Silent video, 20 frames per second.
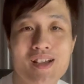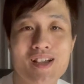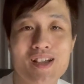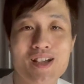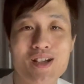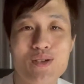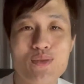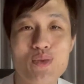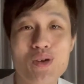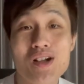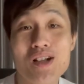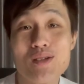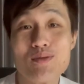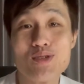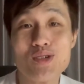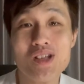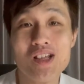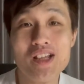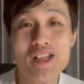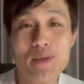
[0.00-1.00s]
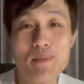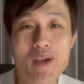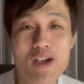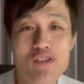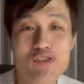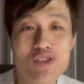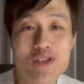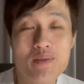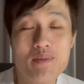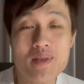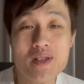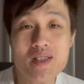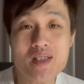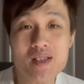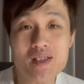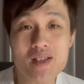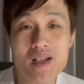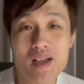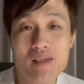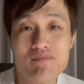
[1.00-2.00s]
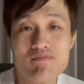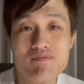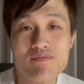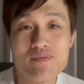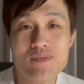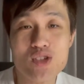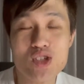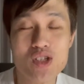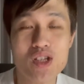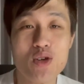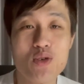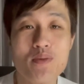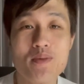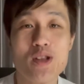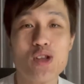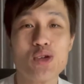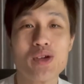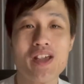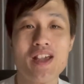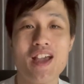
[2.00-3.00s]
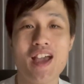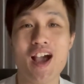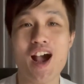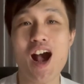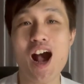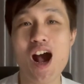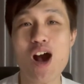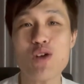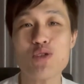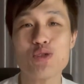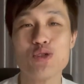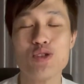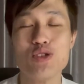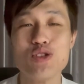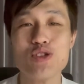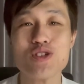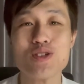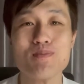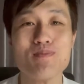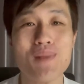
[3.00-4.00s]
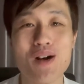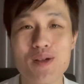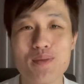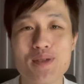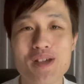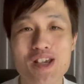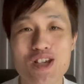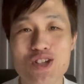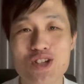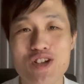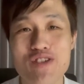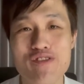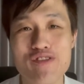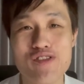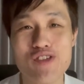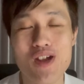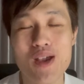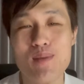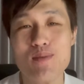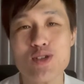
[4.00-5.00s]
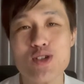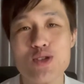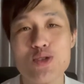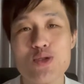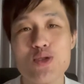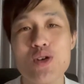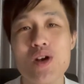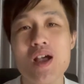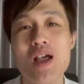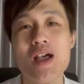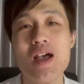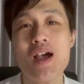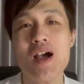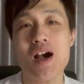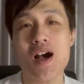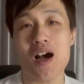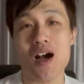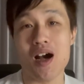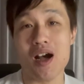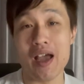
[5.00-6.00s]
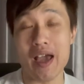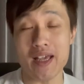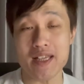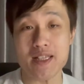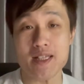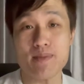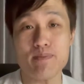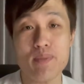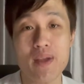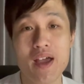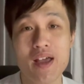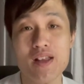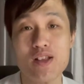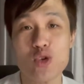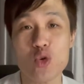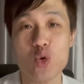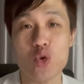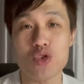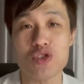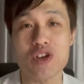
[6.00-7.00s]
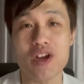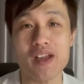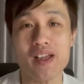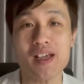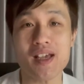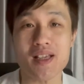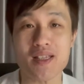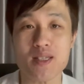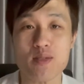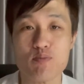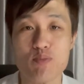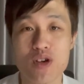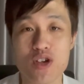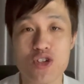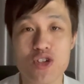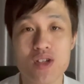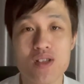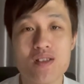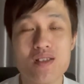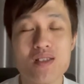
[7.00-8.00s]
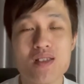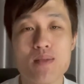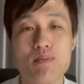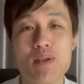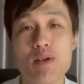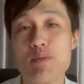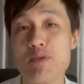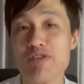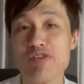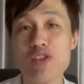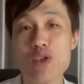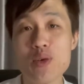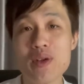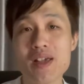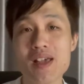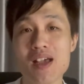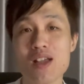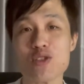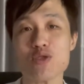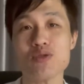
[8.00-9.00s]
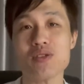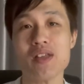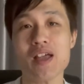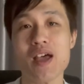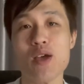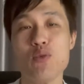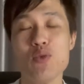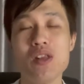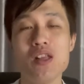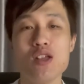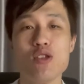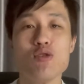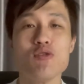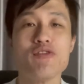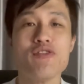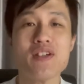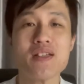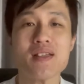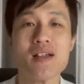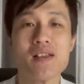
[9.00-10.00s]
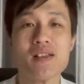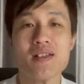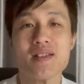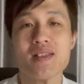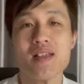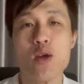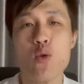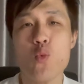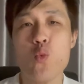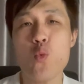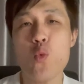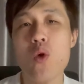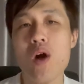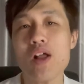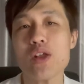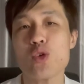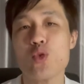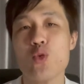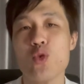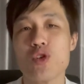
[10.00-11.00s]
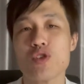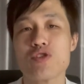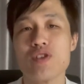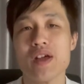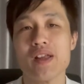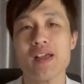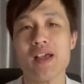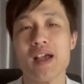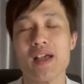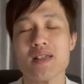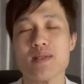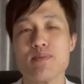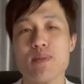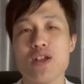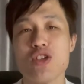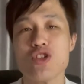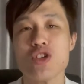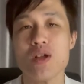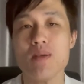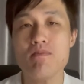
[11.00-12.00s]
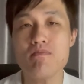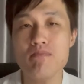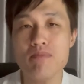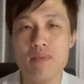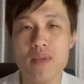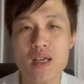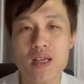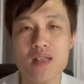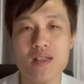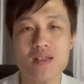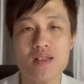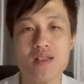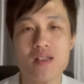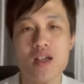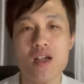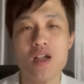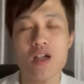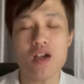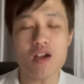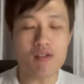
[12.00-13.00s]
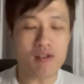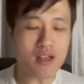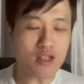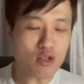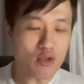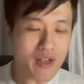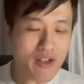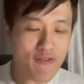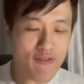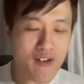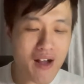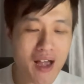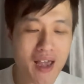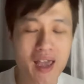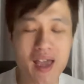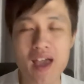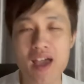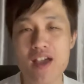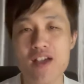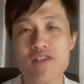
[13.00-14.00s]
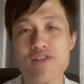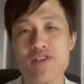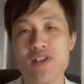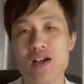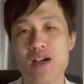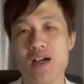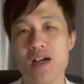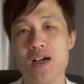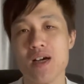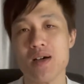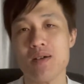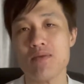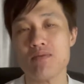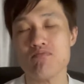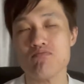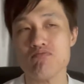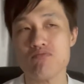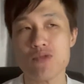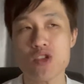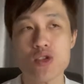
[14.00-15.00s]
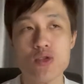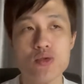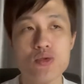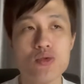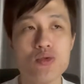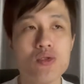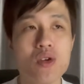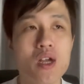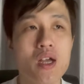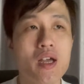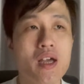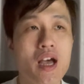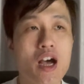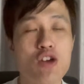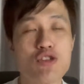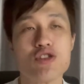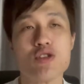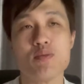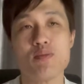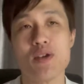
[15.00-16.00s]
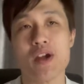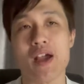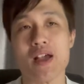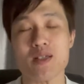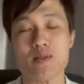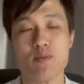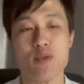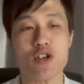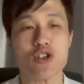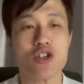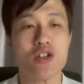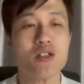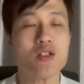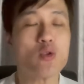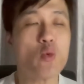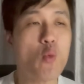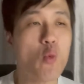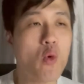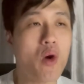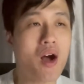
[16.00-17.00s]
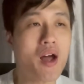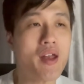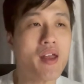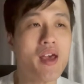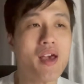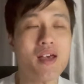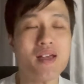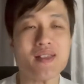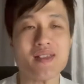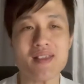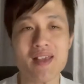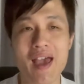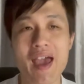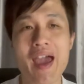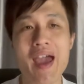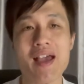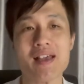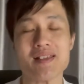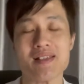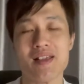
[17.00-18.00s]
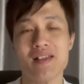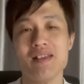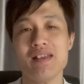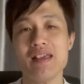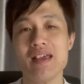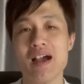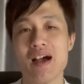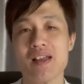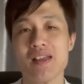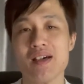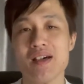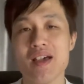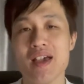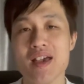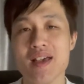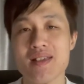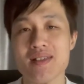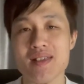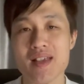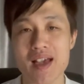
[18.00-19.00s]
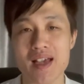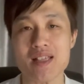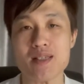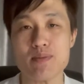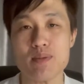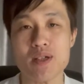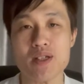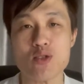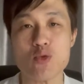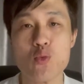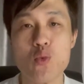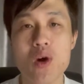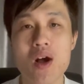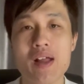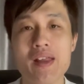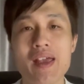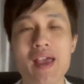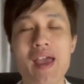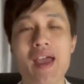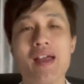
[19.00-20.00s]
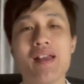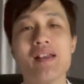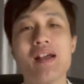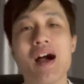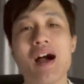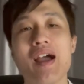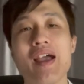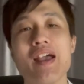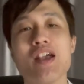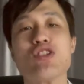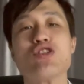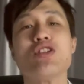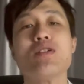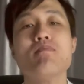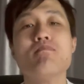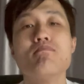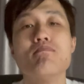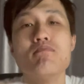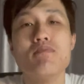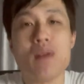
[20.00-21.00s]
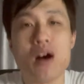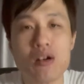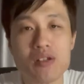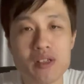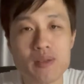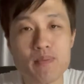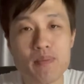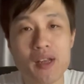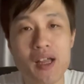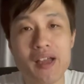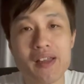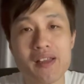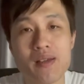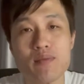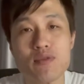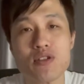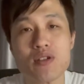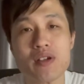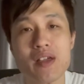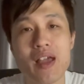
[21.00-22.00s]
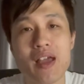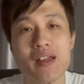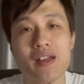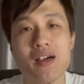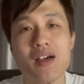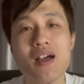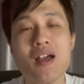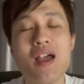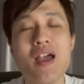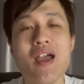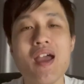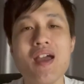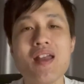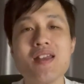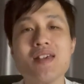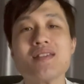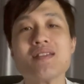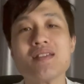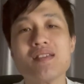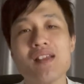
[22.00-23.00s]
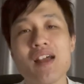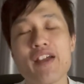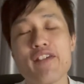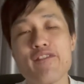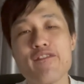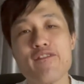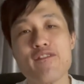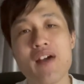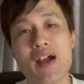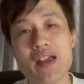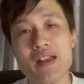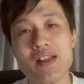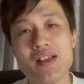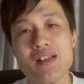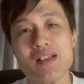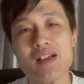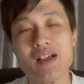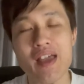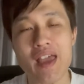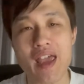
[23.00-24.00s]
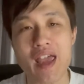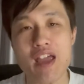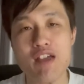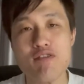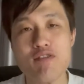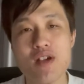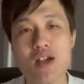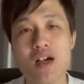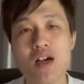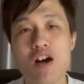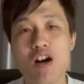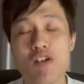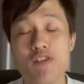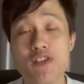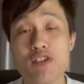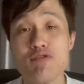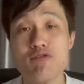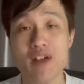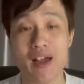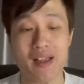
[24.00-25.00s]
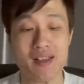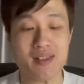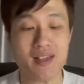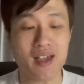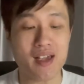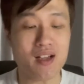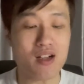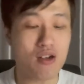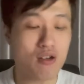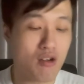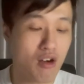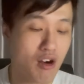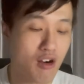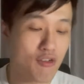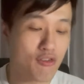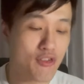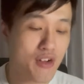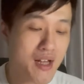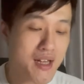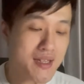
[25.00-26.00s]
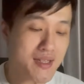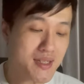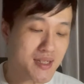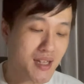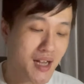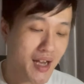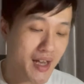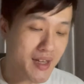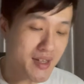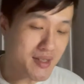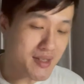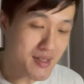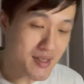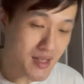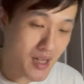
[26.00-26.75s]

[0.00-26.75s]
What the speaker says: Welcome to Learning Math with Mr. Tan. Today we'll be looking at how to use multiplication frame to expand quadratic expressions. But before we get to that, we need to first understand what quadratic expansion means. Alright, so if I have two algebraic expressions, one is x and the other is x plus 1, and I actually multiply them together, it is like finding the area of a rectangle of sides